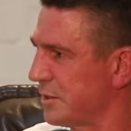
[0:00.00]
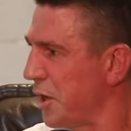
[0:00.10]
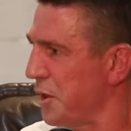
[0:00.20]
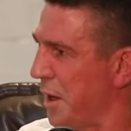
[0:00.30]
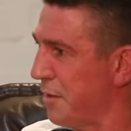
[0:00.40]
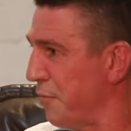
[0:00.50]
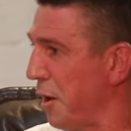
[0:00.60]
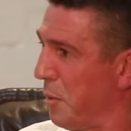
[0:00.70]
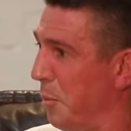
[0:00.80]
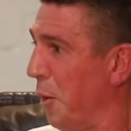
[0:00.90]
Don't you know how to
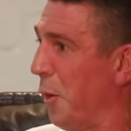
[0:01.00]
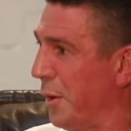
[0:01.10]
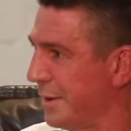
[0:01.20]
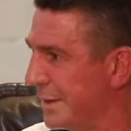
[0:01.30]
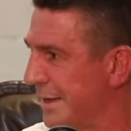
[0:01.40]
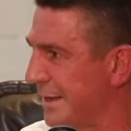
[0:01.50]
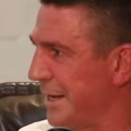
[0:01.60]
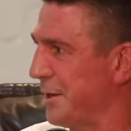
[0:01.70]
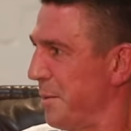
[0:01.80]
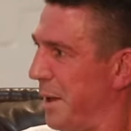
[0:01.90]
fucking balk?
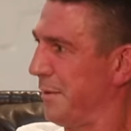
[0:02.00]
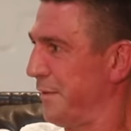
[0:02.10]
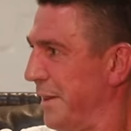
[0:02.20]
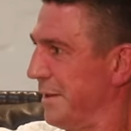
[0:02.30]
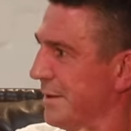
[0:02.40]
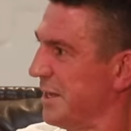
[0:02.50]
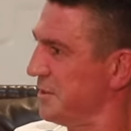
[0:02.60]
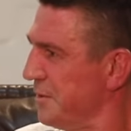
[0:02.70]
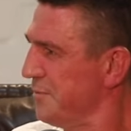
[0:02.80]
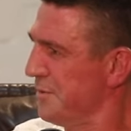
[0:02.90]
And he got me up the front of he
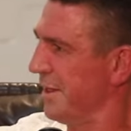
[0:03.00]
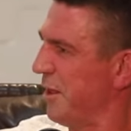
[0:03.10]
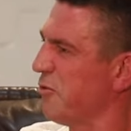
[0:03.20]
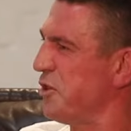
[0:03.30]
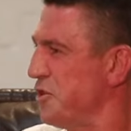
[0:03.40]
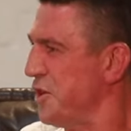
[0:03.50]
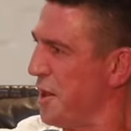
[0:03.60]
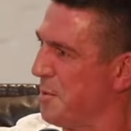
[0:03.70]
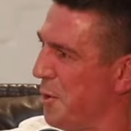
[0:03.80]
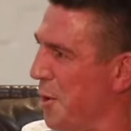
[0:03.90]
goes, I'll teach you
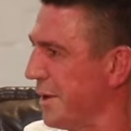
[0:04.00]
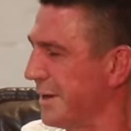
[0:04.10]
how to balk.